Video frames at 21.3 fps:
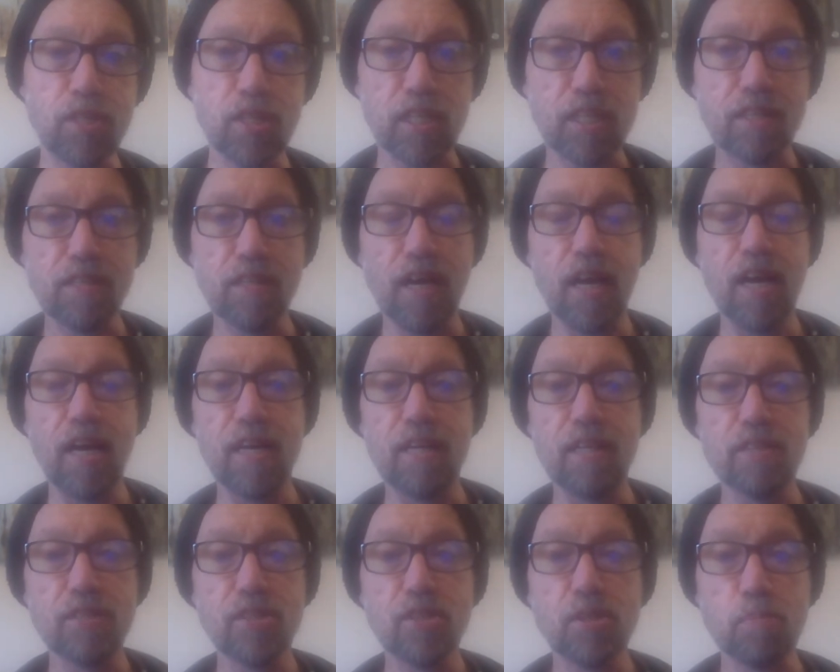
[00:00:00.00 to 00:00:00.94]
click
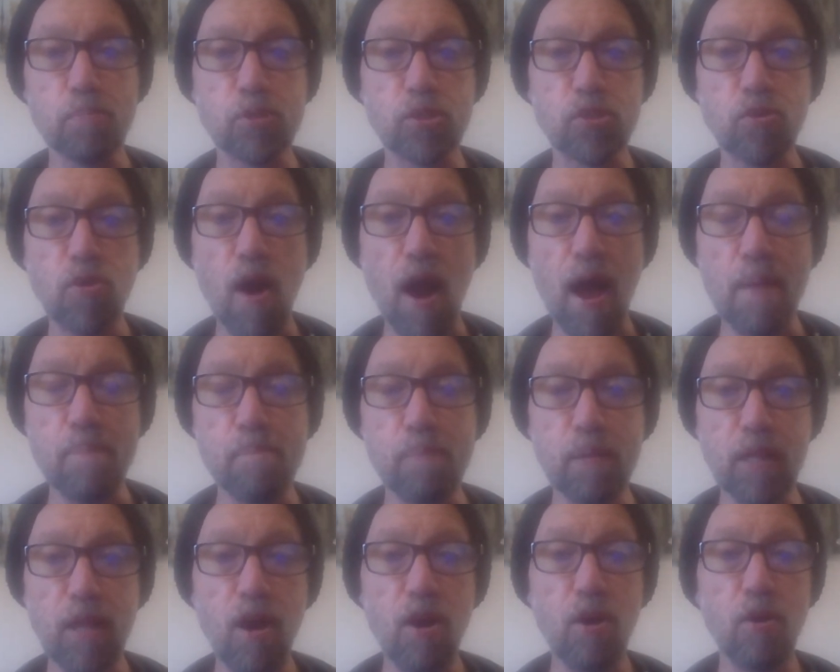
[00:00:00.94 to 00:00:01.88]
subscribe
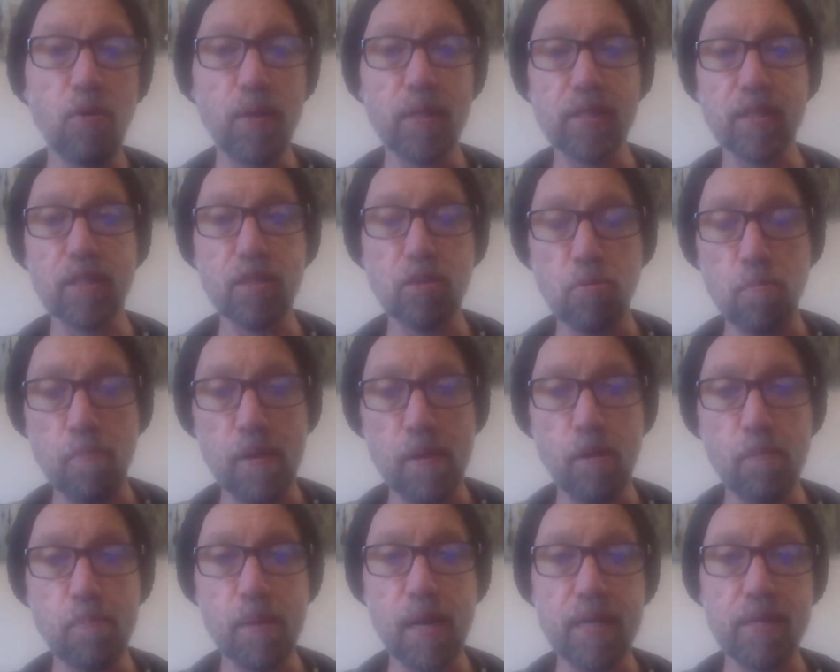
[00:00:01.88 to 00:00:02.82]
below and the little
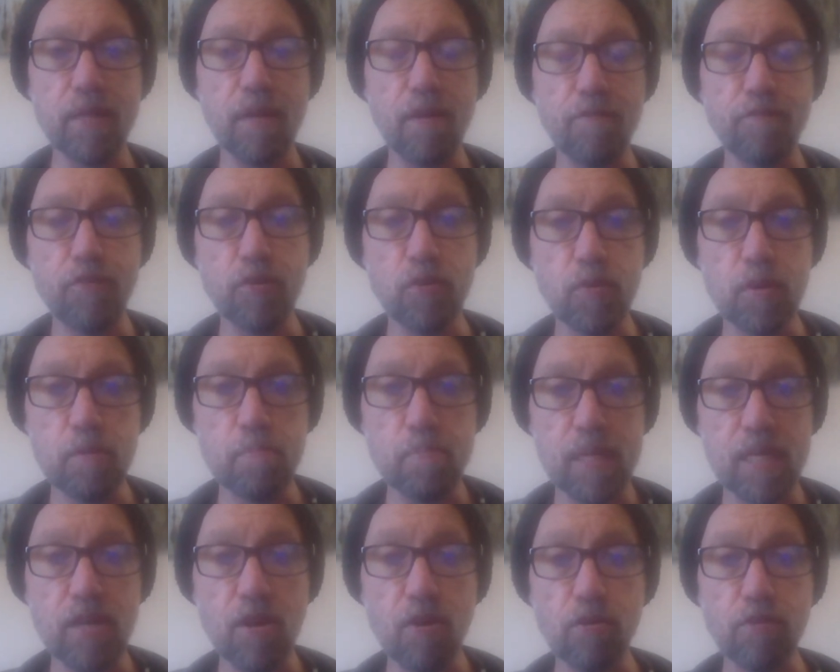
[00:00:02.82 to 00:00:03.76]
bell button if you want to
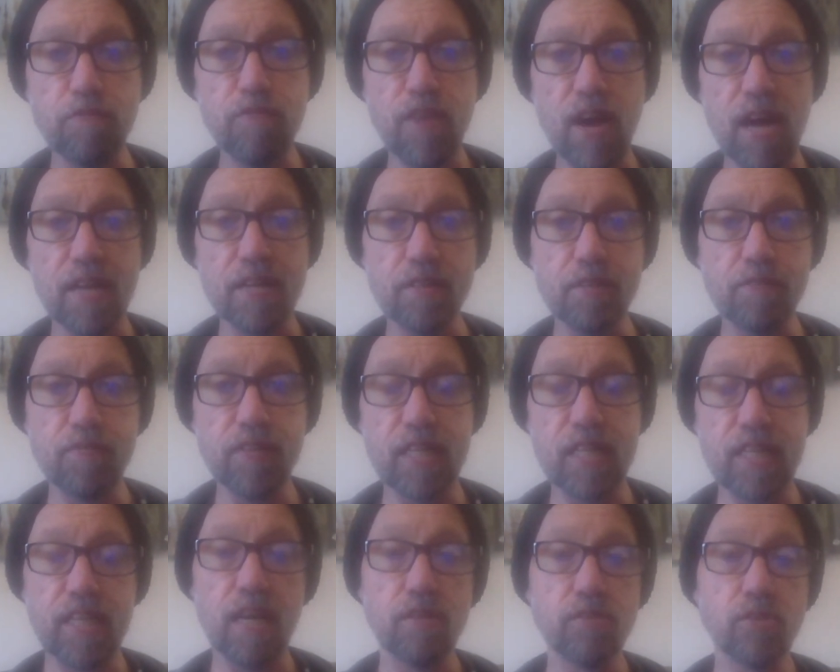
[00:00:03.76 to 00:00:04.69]
be notified of the
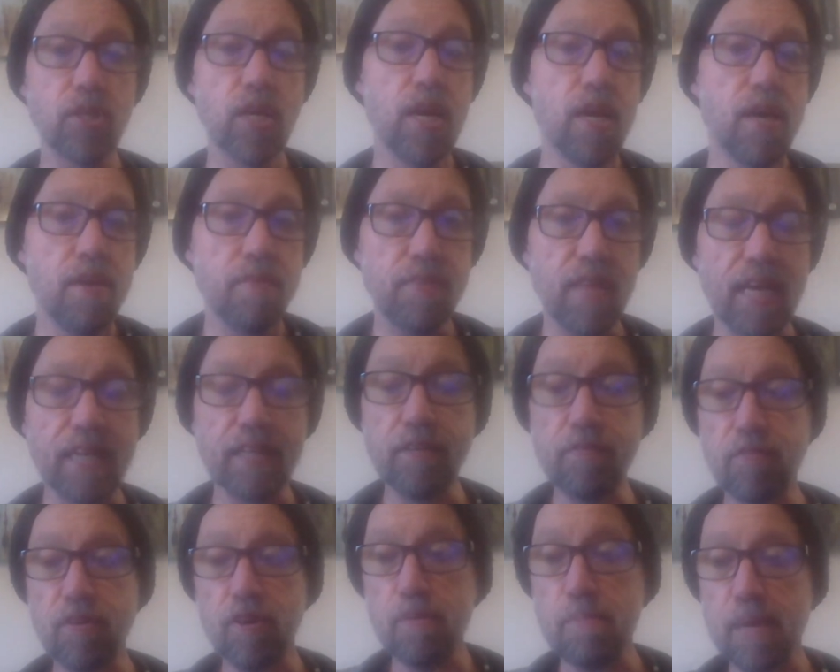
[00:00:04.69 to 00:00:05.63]
videos.
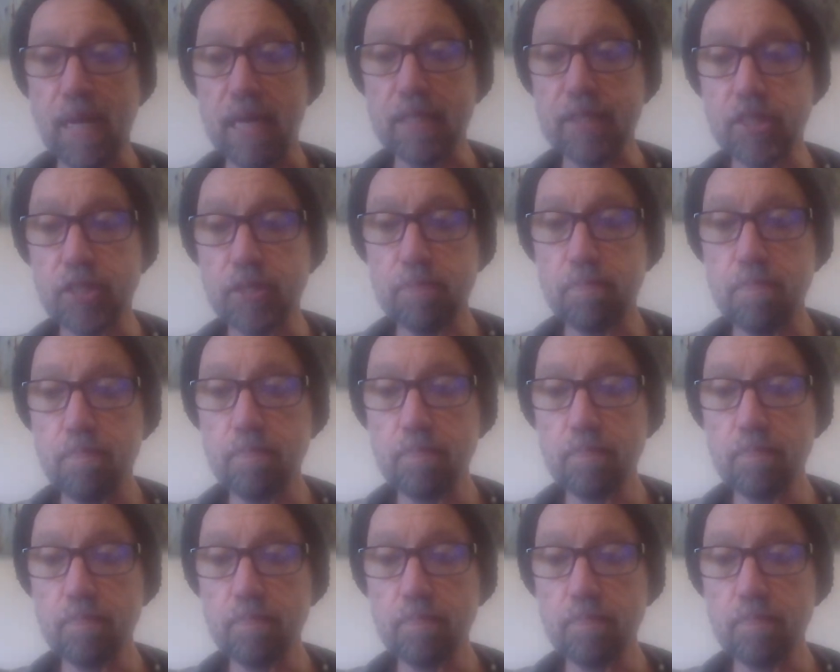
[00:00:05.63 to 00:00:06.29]
Thank you very much.